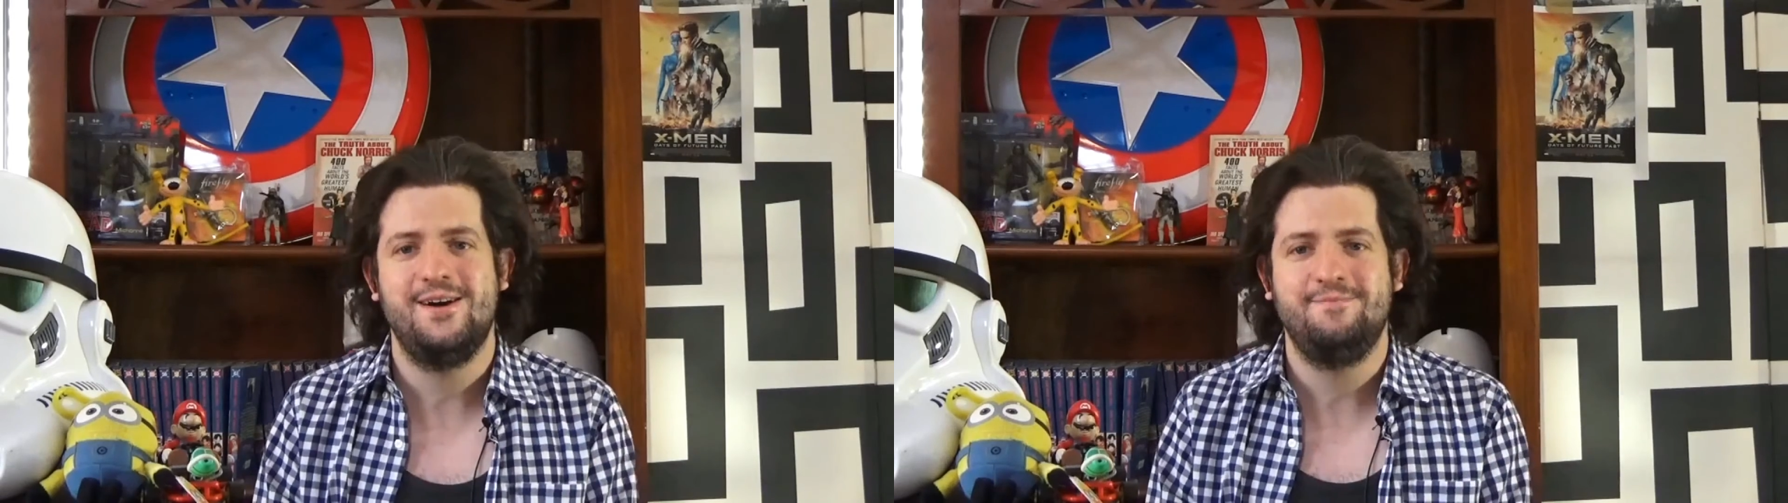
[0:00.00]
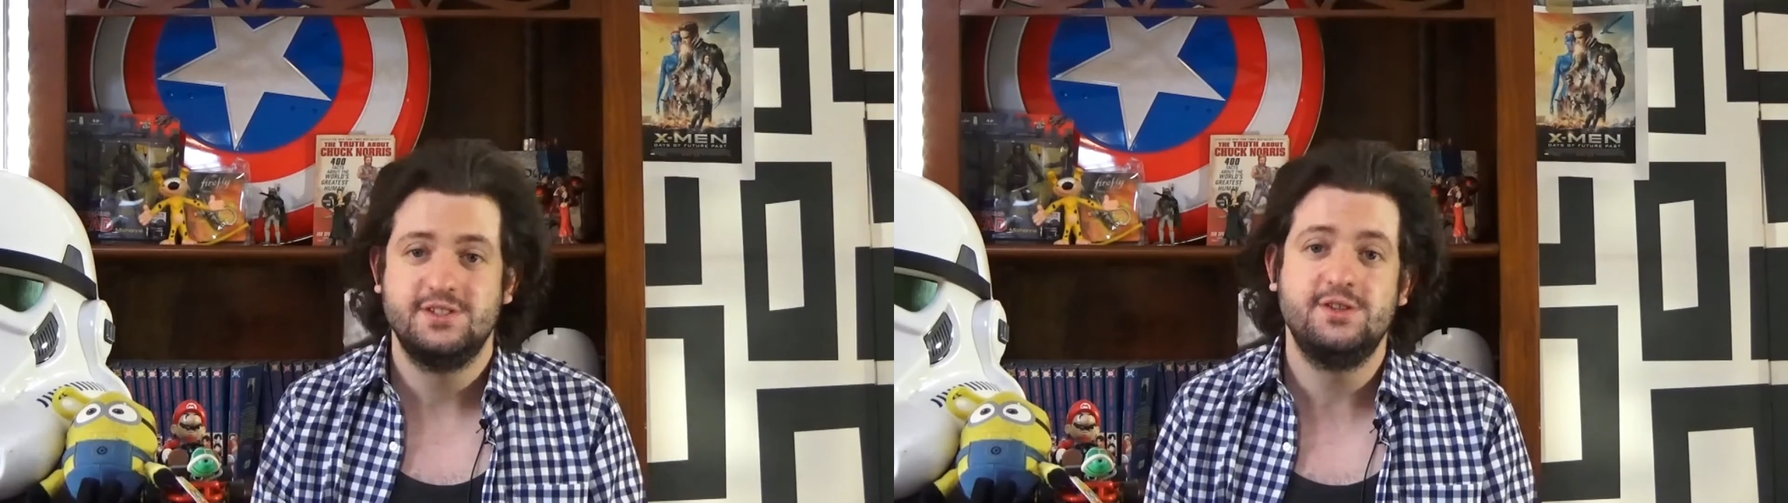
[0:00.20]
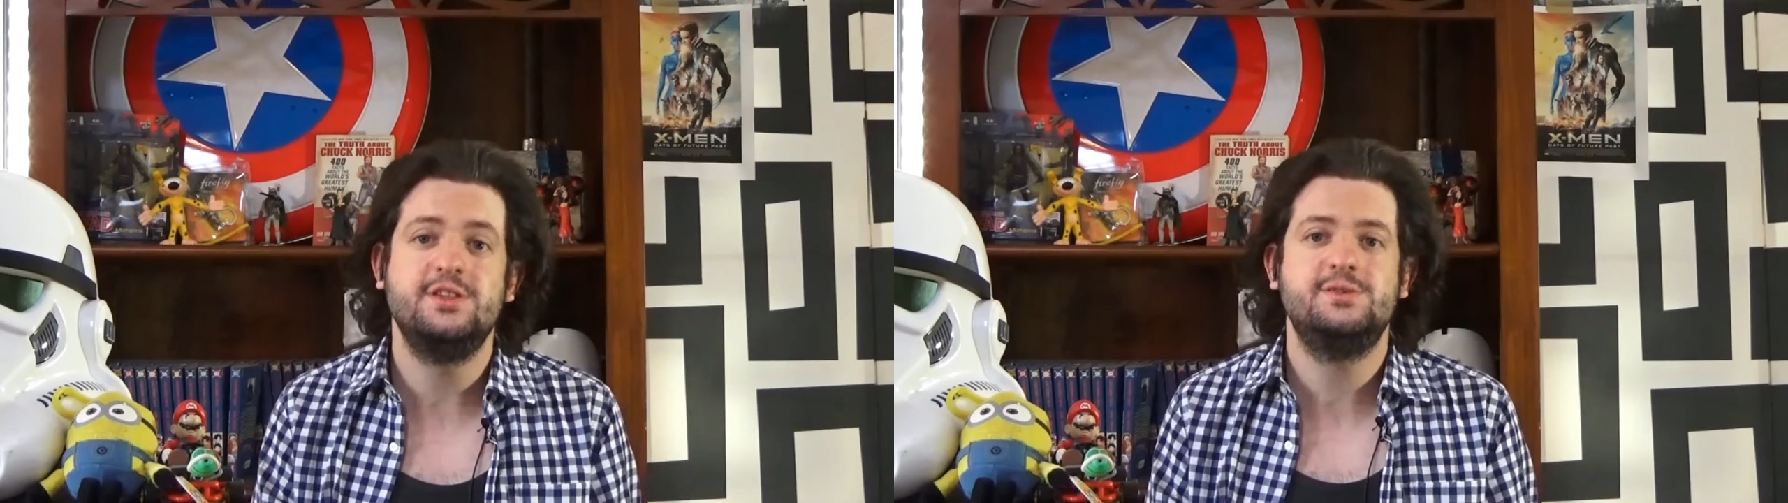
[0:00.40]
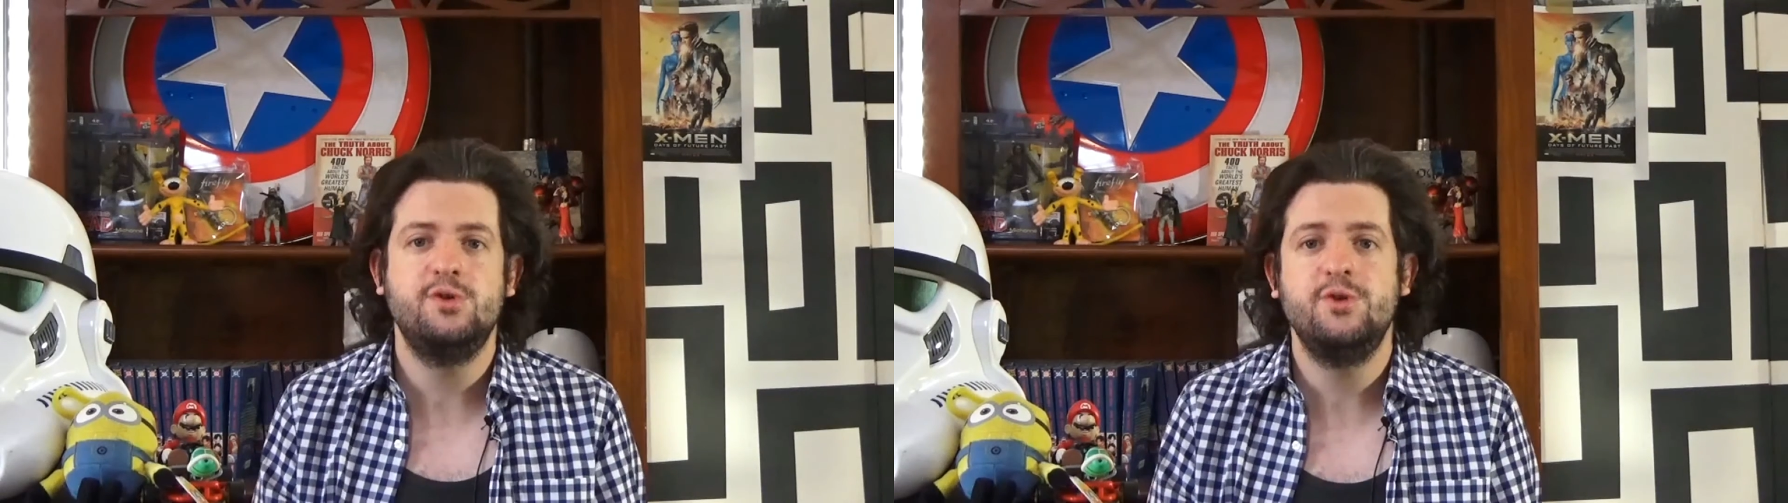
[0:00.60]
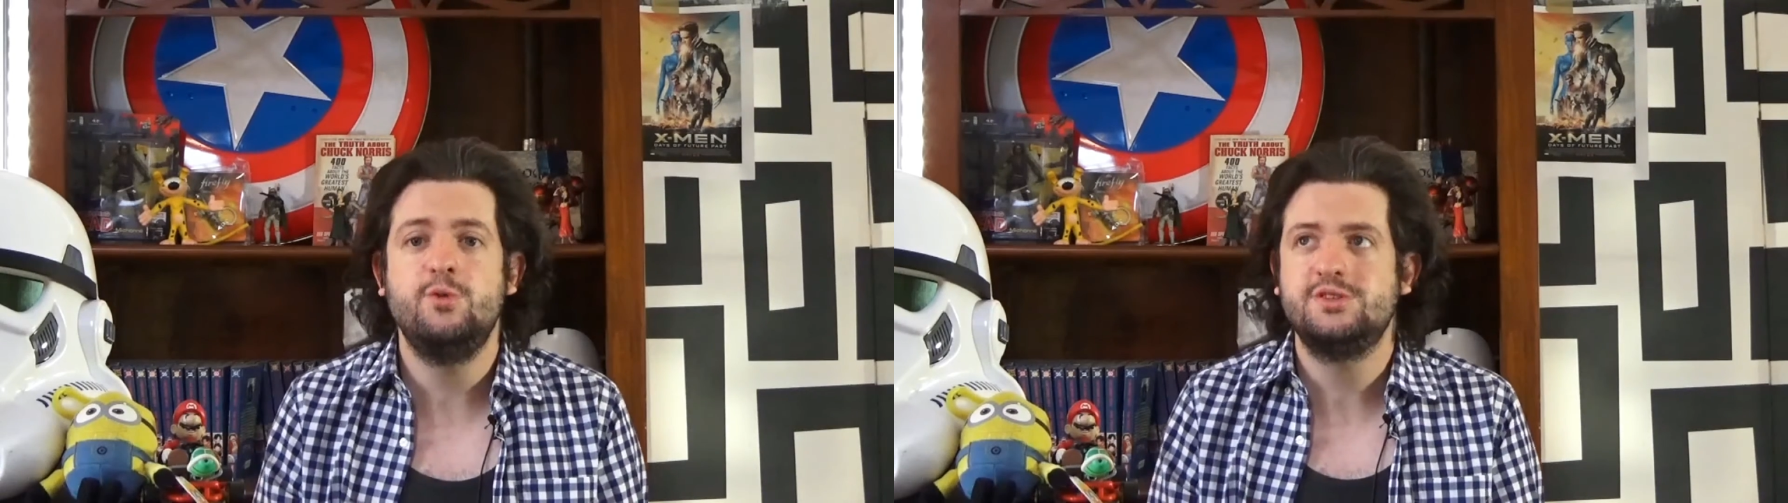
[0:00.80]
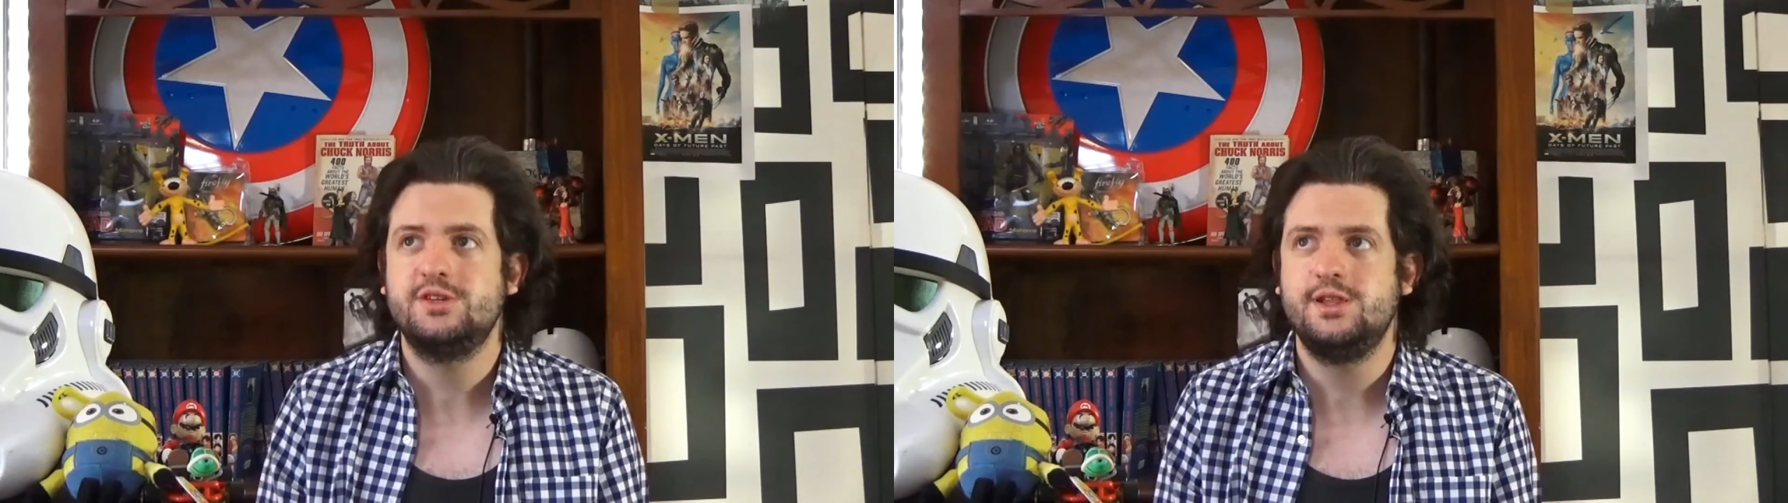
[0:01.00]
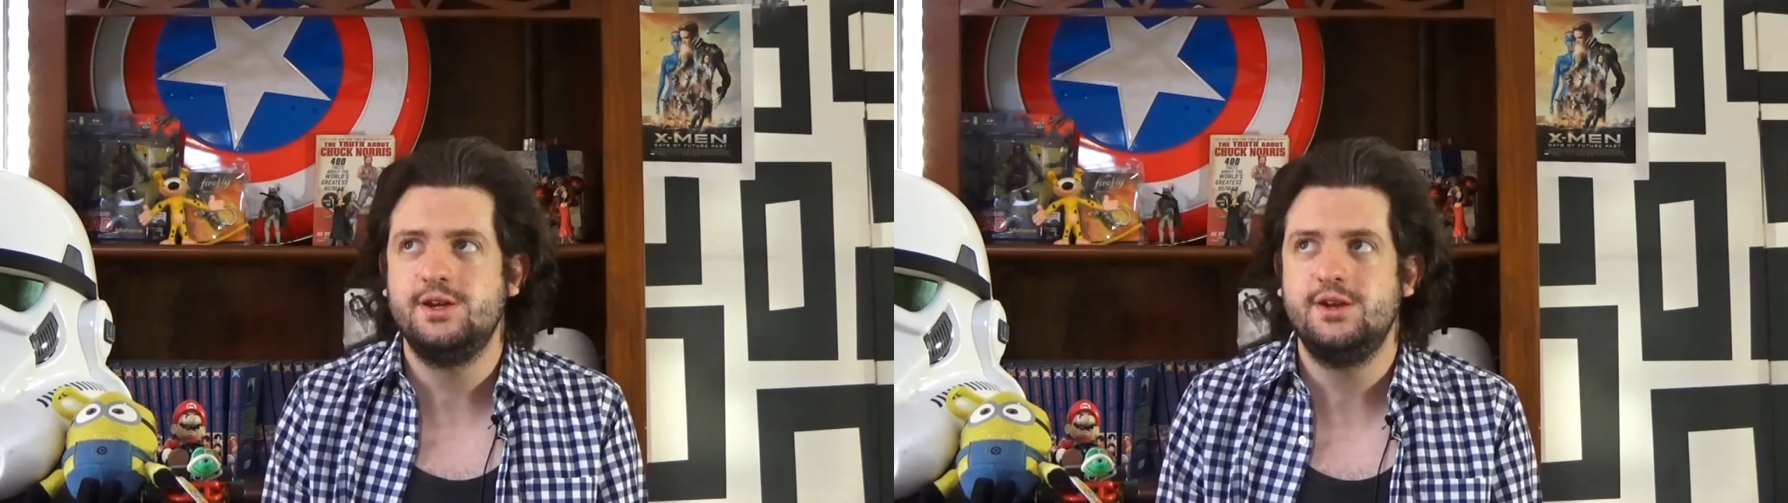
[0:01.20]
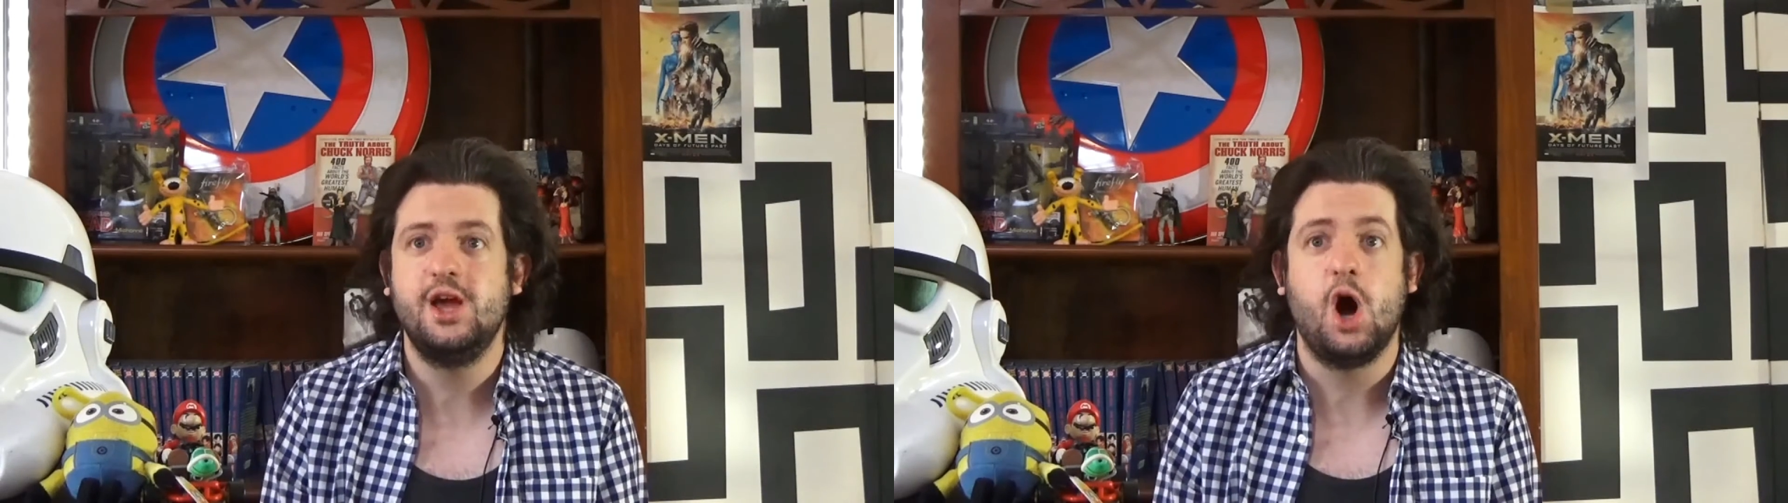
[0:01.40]
So this movie was
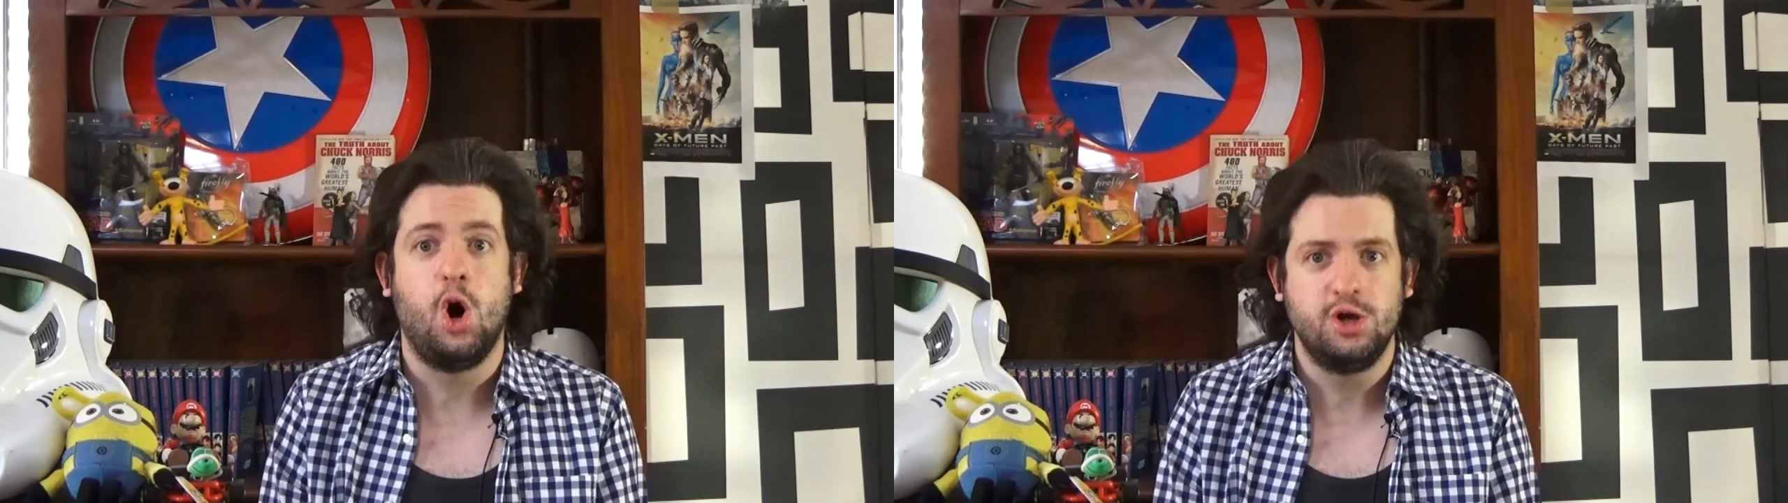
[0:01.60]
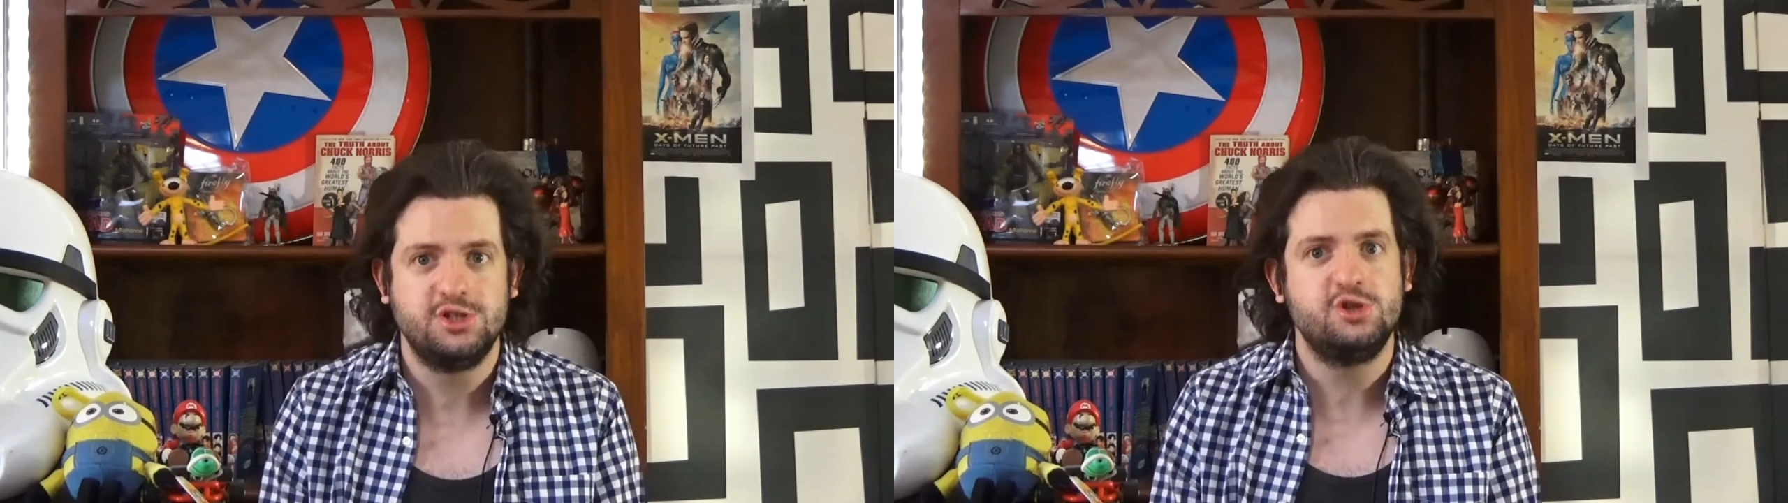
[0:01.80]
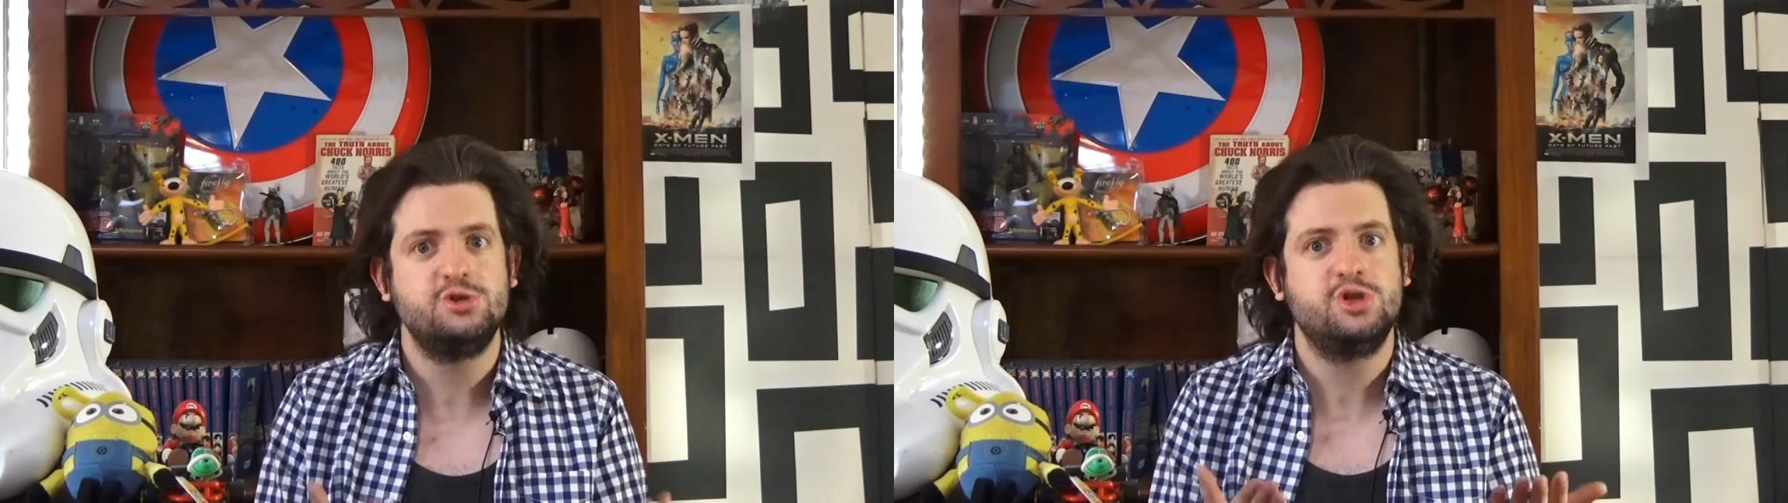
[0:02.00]
clearly also